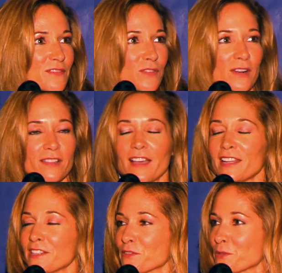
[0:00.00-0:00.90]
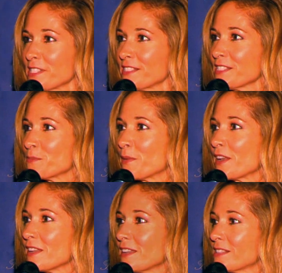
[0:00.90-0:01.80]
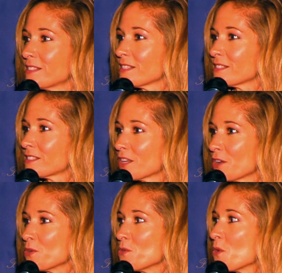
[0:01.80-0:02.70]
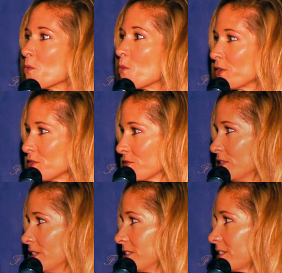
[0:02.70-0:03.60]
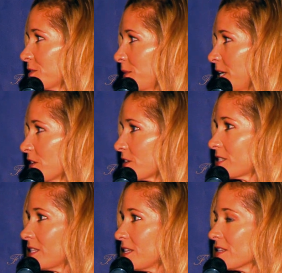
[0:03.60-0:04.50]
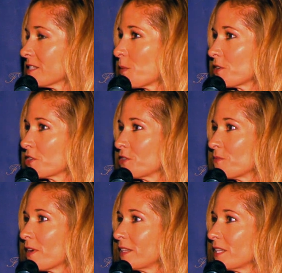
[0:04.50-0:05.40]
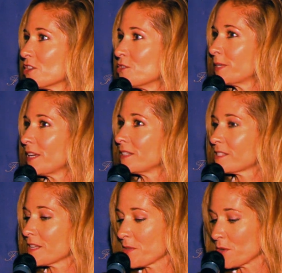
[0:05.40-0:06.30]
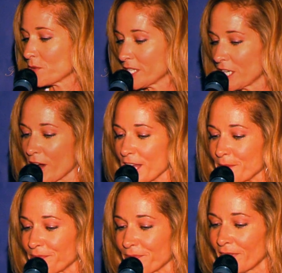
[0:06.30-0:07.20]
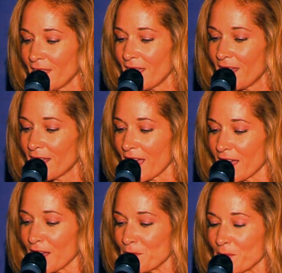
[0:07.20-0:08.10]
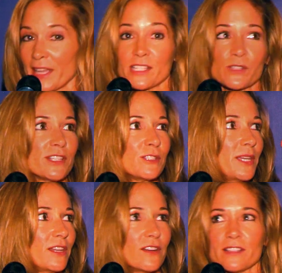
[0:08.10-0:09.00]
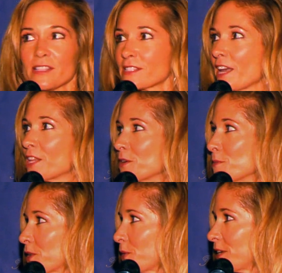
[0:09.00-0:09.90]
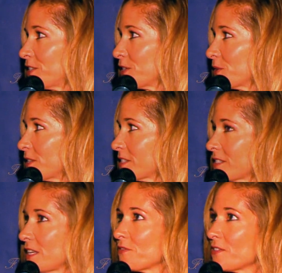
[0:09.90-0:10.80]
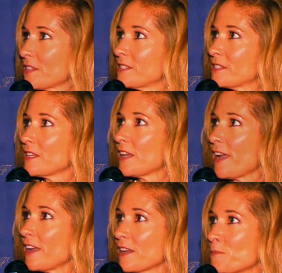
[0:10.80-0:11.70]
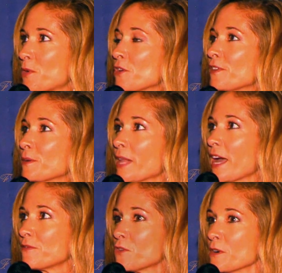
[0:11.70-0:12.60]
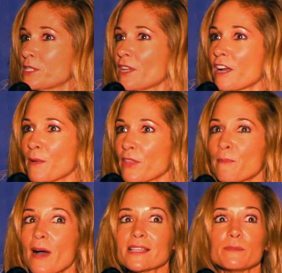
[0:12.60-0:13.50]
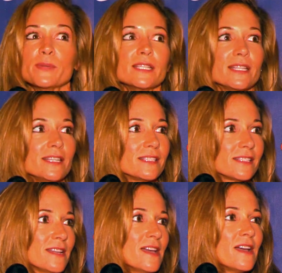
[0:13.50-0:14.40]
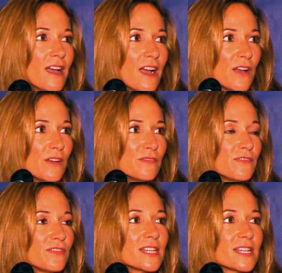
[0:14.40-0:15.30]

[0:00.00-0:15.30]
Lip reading: for a lot of different reasons, but it is so wonderful to be here to see this partnership finally culminate with something really great. And it's great to be here at this gallery, by the way, too. This is a perfect platform to talk about the possibilities of